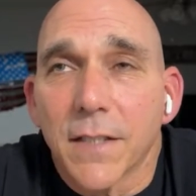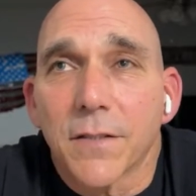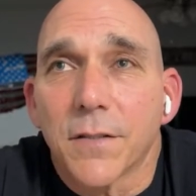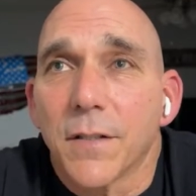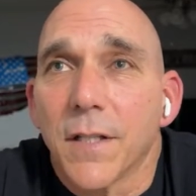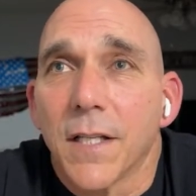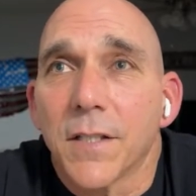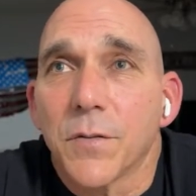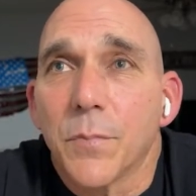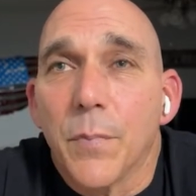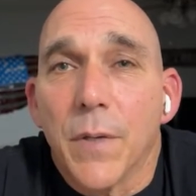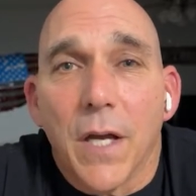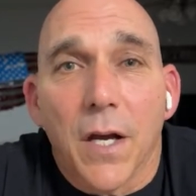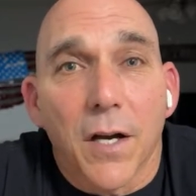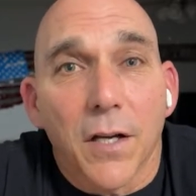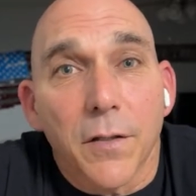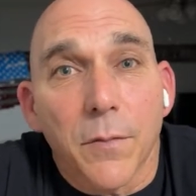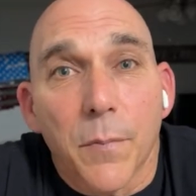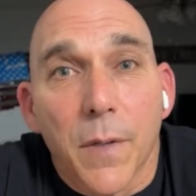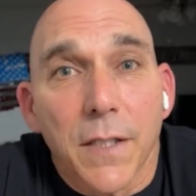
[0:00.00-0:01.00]
That's
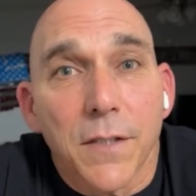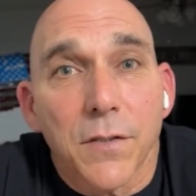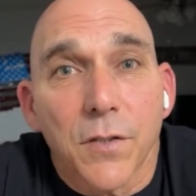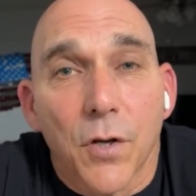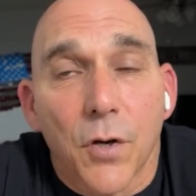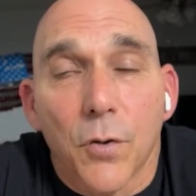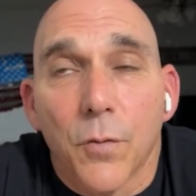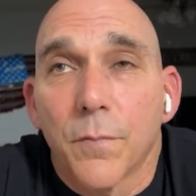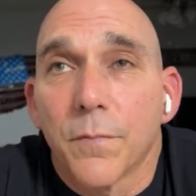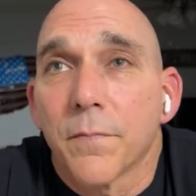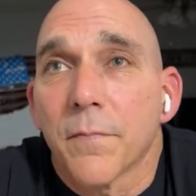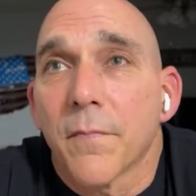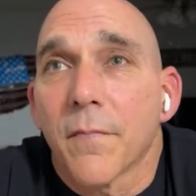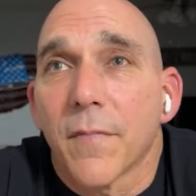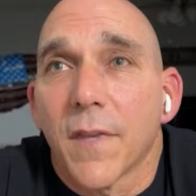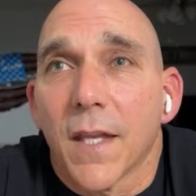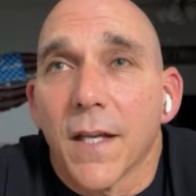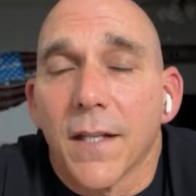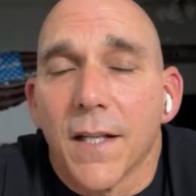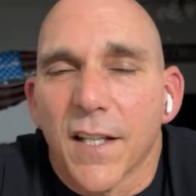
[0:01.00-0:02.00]
beyond my scope.
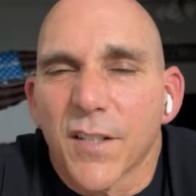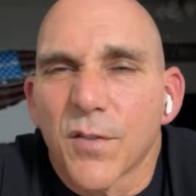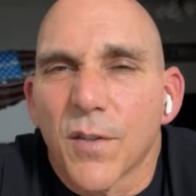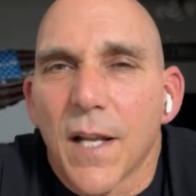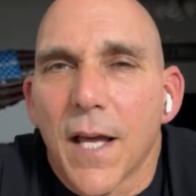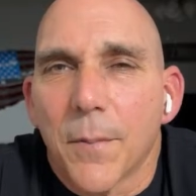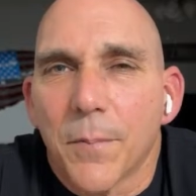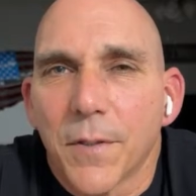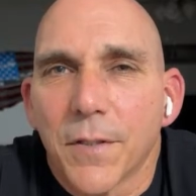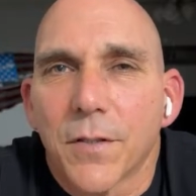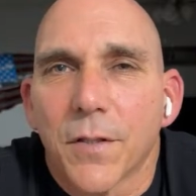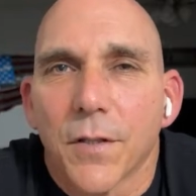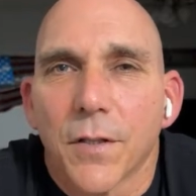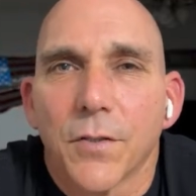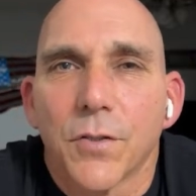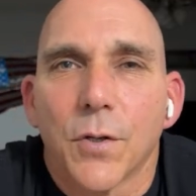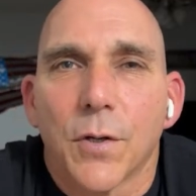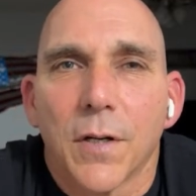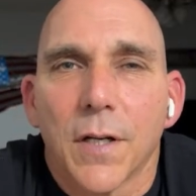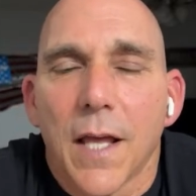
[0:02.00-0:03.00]
And that's what happened to the
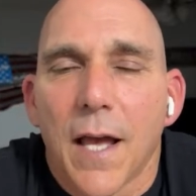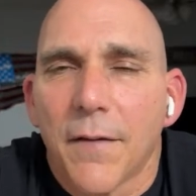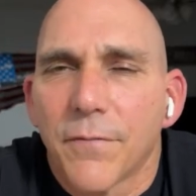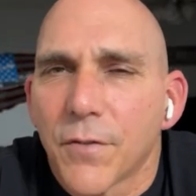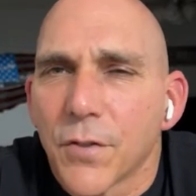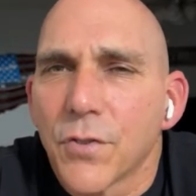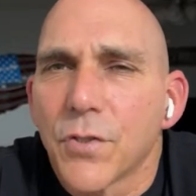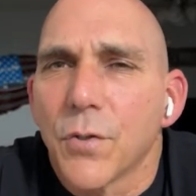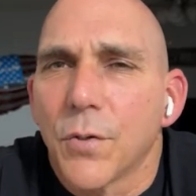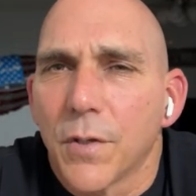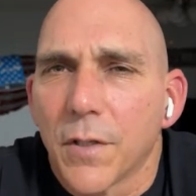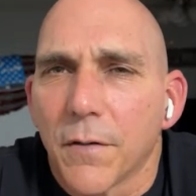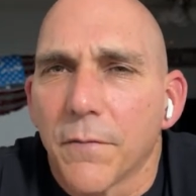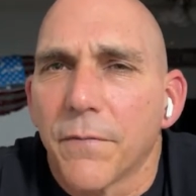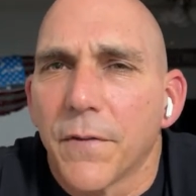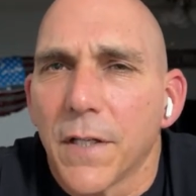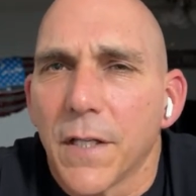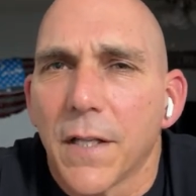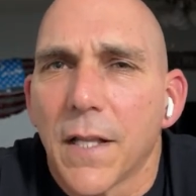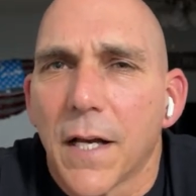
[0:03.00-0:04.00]
Toyota. After
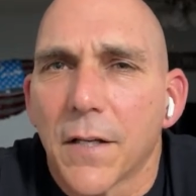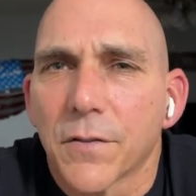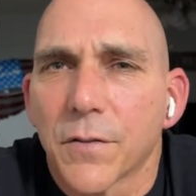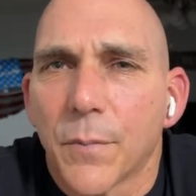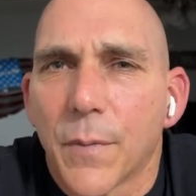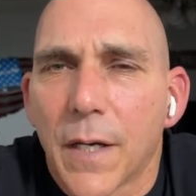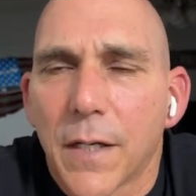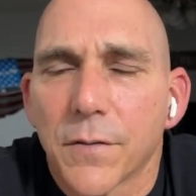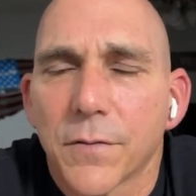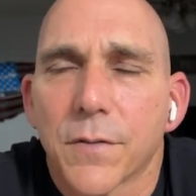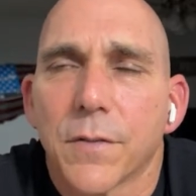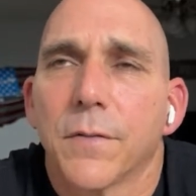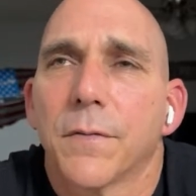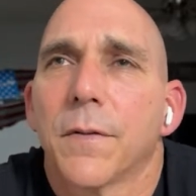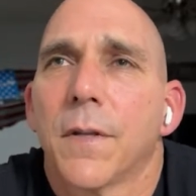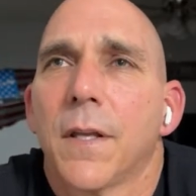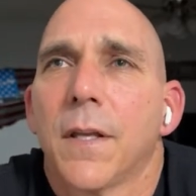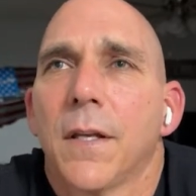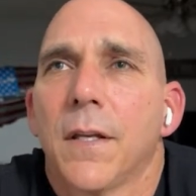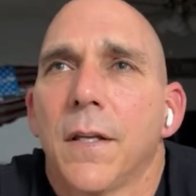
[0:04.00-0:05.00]
250,000 miles, though.
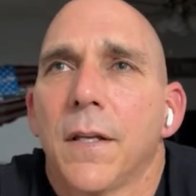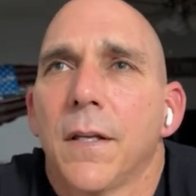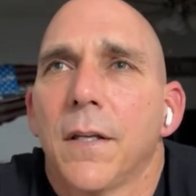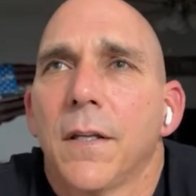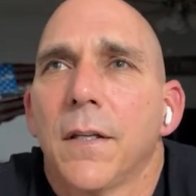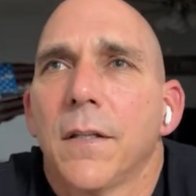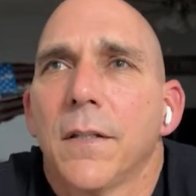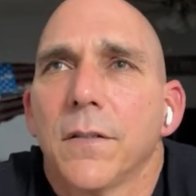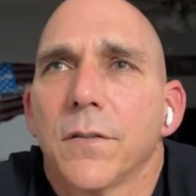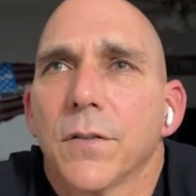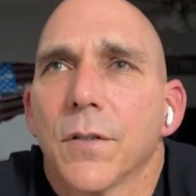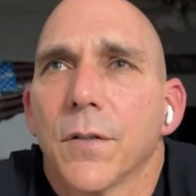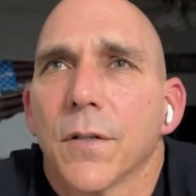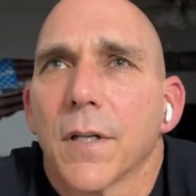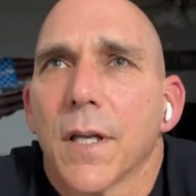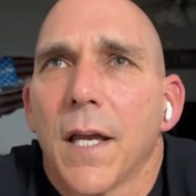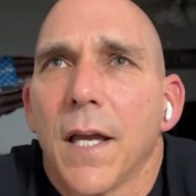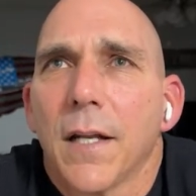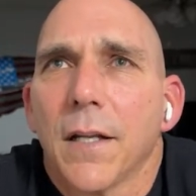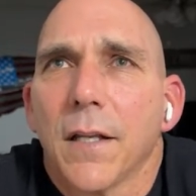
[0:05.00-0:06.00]
So
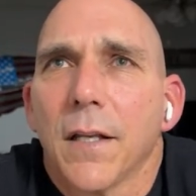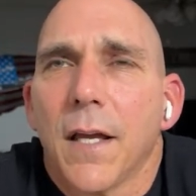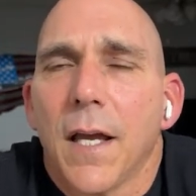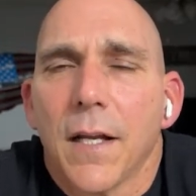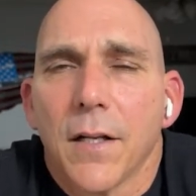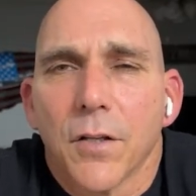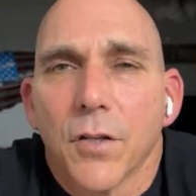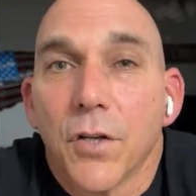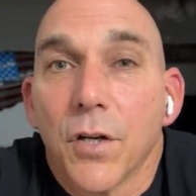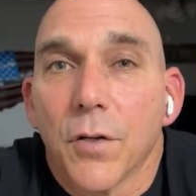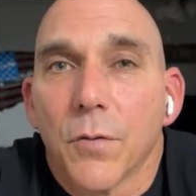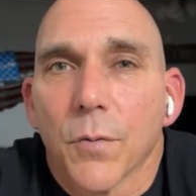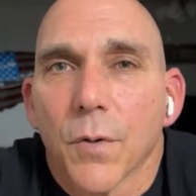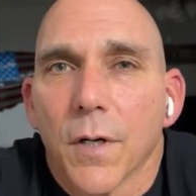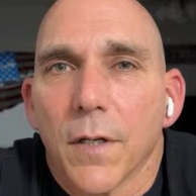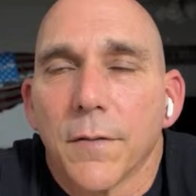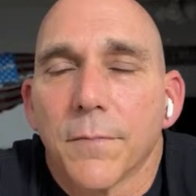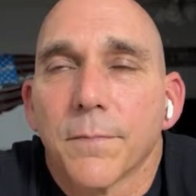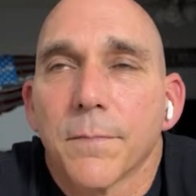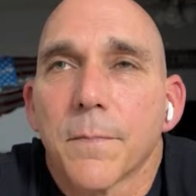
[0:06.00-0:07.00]
had a good
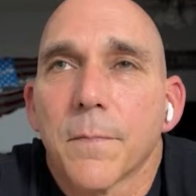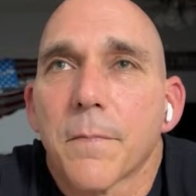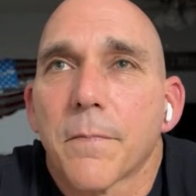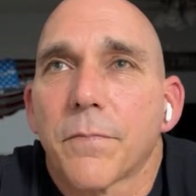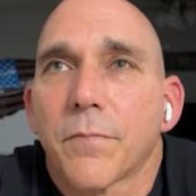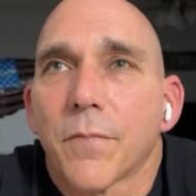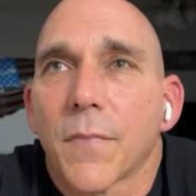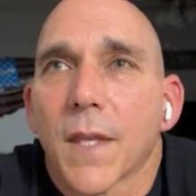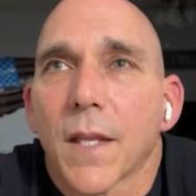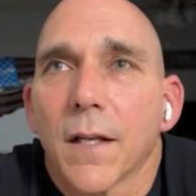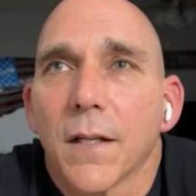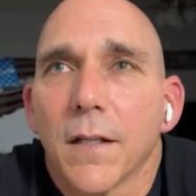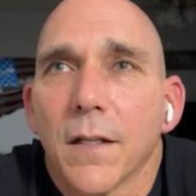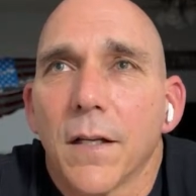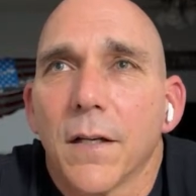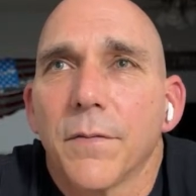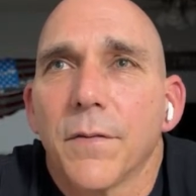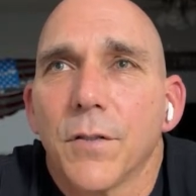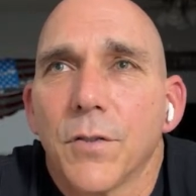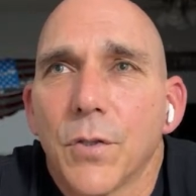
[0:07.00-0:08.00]
run.
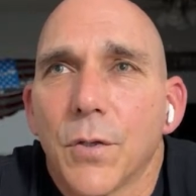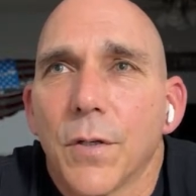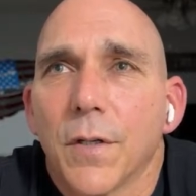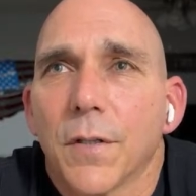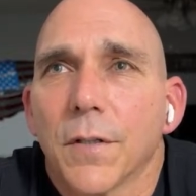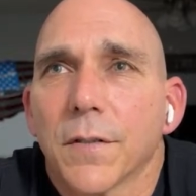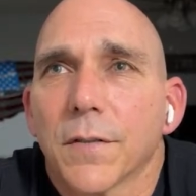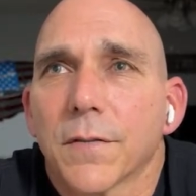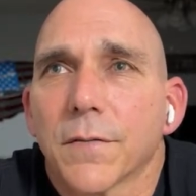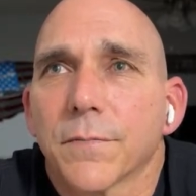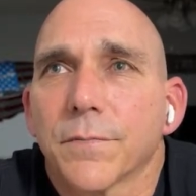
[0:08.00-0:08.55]
Love the Toyotas.